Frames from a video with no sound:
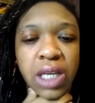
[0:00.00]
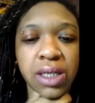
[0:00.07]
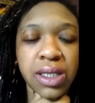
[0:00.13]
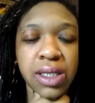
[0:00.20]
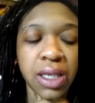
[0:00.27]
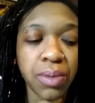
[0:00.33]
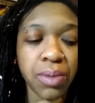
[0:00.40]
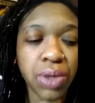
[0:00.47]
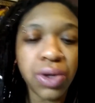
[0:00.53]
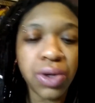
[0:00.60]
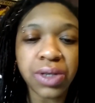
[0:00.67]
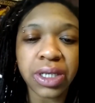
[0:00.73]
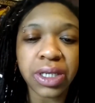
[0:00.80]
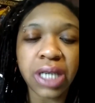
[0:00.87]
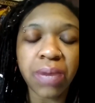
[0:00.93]

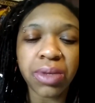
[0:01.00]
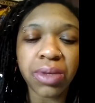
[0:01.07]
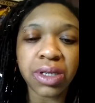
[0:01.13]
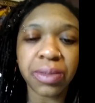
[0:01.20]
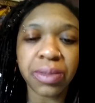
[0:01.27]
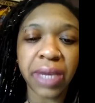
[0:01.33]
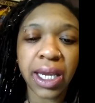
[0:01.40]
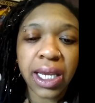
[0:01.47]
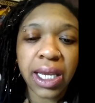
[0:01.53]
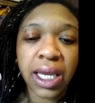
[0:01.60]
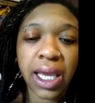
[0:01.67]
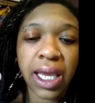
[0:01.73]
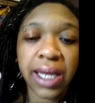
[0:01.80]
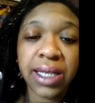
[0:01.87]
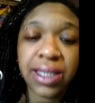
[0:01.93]
symbols and numbers mean,
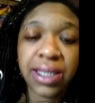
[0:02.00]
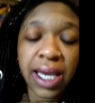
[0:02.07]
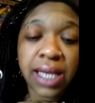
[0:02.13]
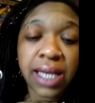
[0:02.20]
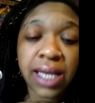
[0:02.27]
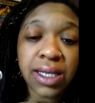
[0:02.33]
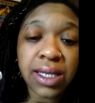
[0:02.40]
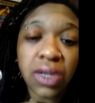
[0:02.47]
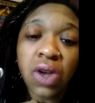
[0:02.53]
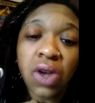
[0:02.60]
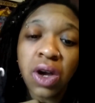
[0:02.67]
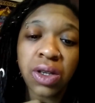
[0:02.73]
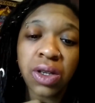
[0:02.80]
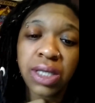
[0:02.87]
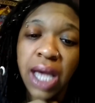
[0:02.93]
and it takes a
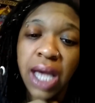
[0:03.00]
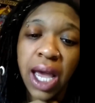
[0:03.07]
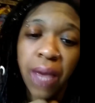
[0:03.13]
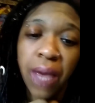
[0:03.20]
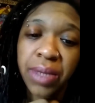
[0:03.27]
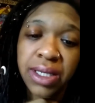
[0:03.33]
long time.